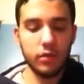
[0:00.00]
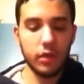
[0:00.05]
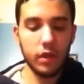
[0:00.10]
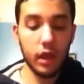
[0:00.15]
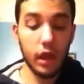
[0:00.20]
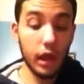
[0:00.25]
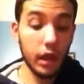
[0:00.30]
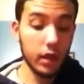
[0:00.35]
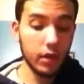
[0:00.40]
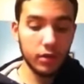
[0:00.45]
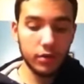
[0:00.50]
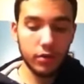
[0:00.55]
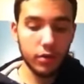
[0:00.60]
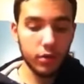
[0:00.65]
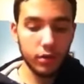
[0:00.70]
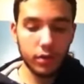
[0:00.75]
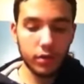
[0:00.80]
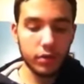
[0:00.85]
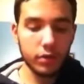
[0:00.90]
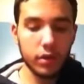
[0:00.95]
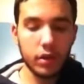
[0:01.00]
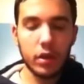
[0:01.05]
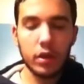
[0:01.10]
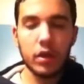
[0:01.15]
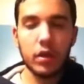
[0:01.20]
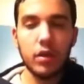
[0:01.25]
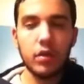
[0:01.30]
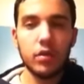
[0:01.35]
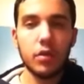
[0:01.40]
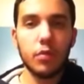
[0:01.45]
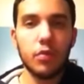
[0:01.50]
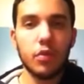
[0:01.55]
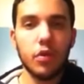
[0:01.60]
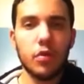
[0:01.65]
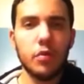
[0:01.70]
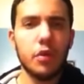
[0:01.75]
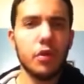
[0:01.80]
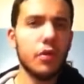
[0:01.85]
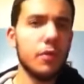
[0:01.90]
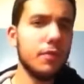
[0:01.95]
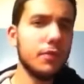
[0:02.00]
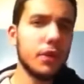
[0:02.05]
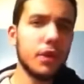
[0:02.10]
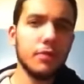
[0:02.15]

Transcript: hand during the promo.